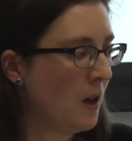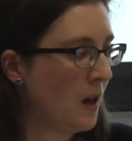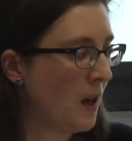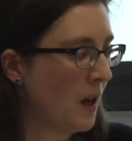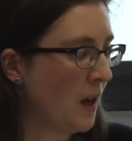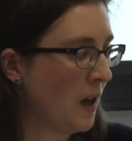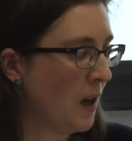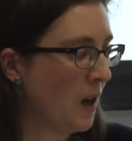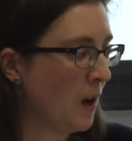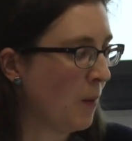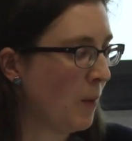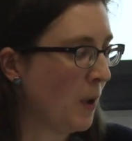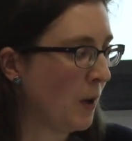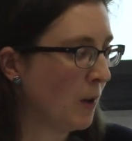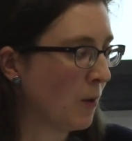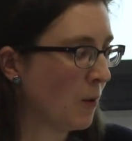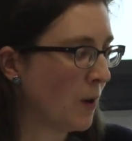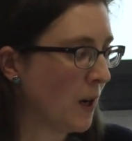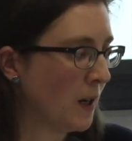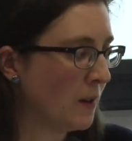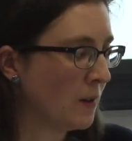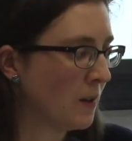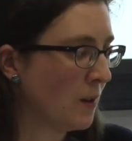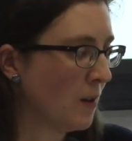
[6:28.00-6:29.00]
And
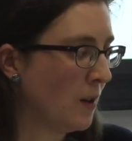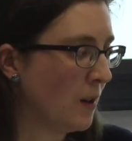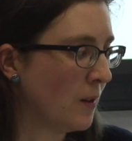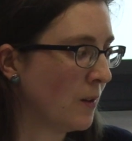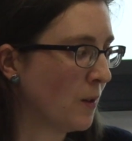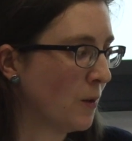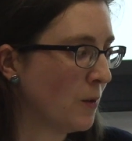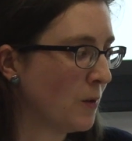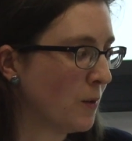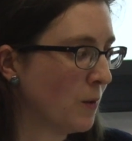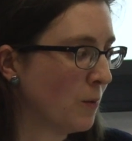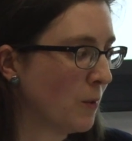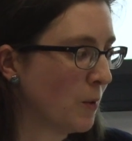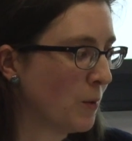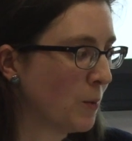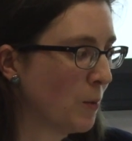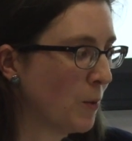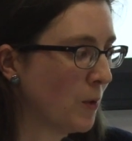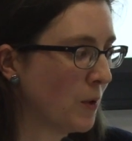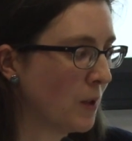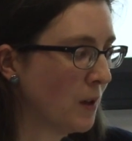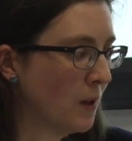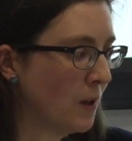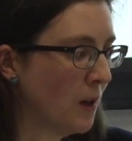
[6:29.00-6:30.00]
Grant and colleagues also
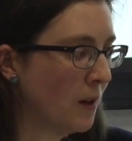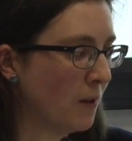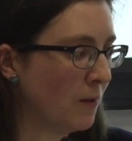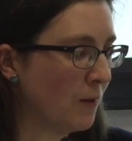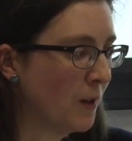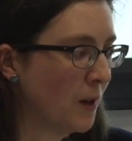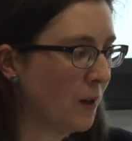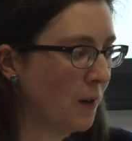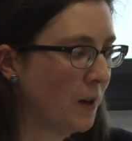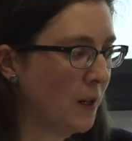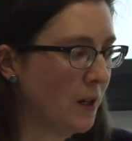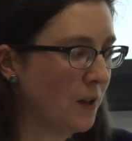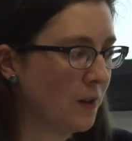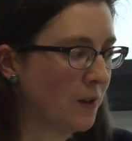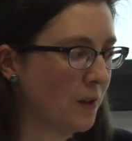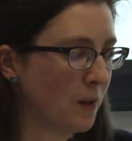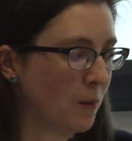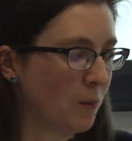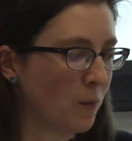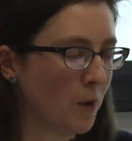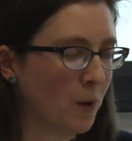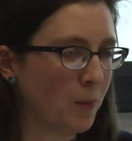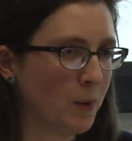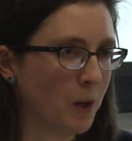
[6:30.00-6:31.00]
report a lot of variation
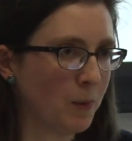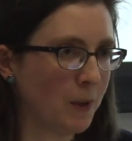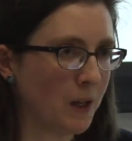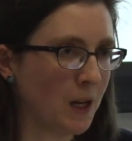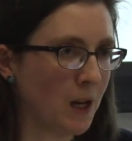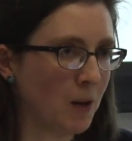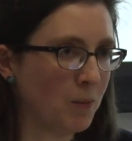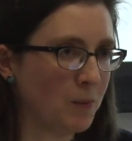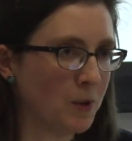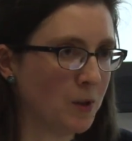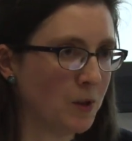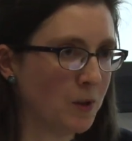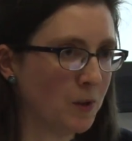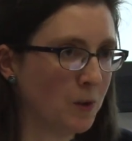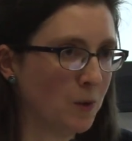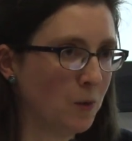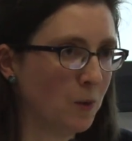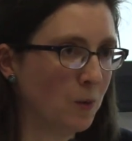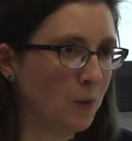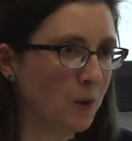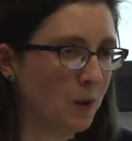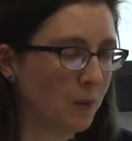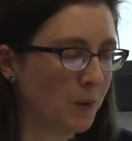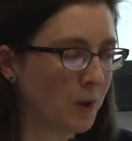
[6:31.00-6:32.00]
in what people aim to
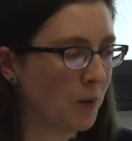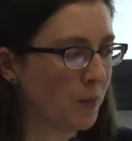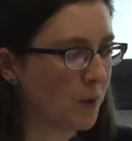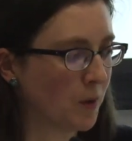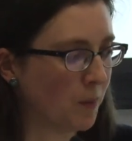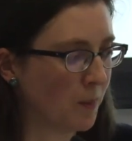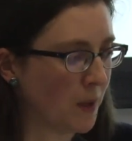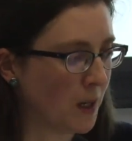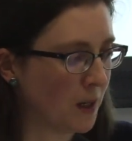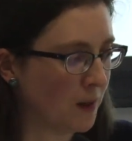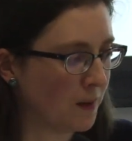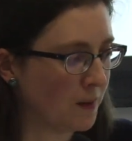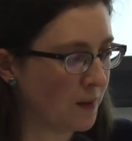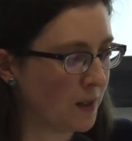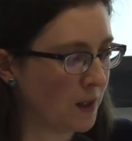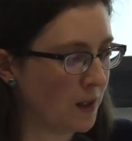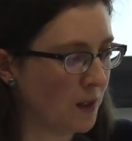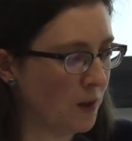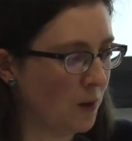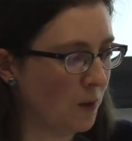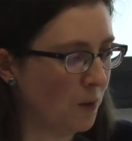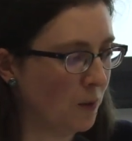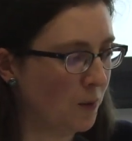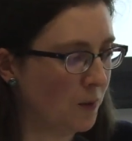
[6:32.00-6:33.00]
do, the types of methods they
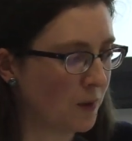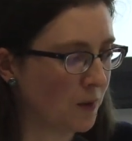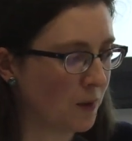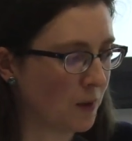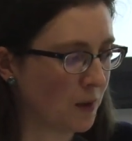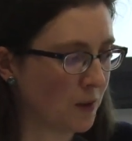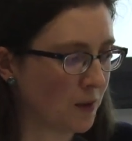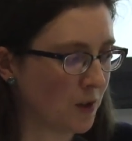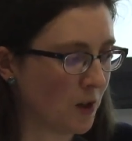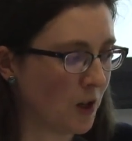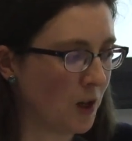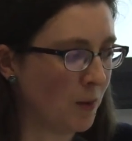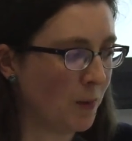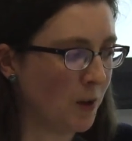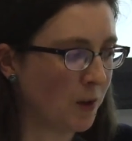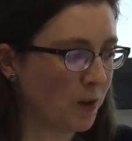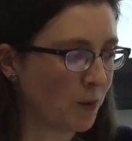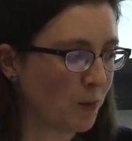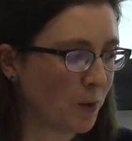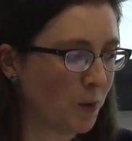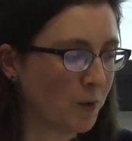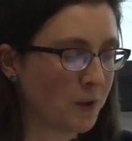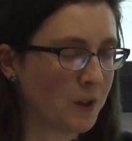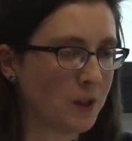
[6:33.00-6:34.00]
use, the timing of the
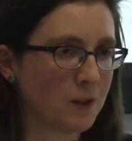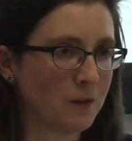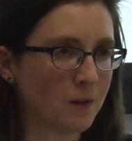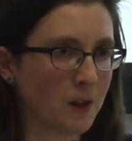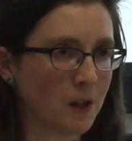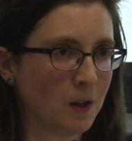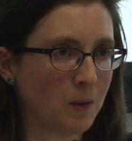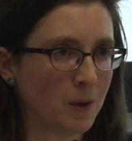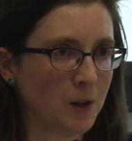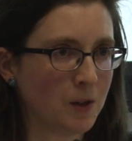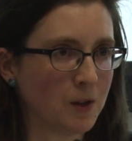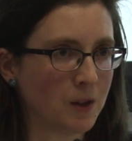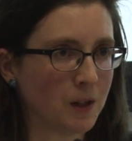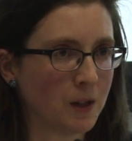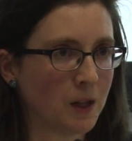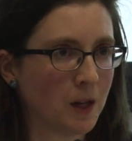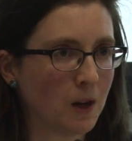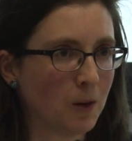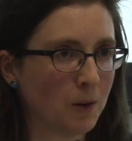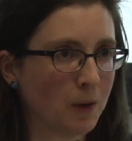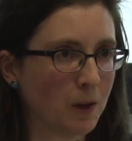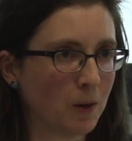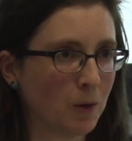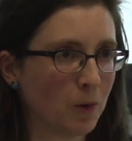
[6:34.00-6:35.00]
process evaluation and
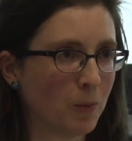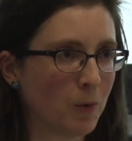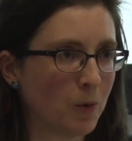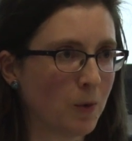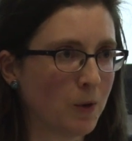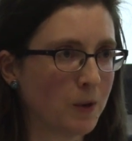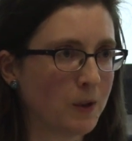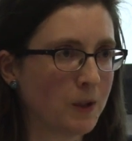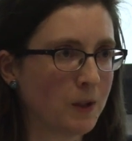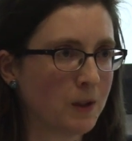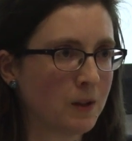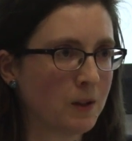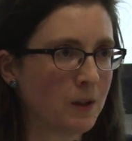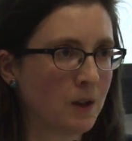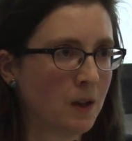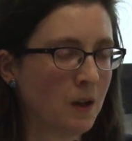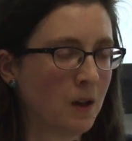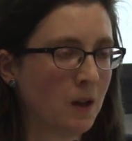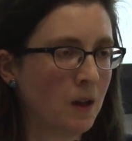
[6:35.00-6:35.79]
how they report it.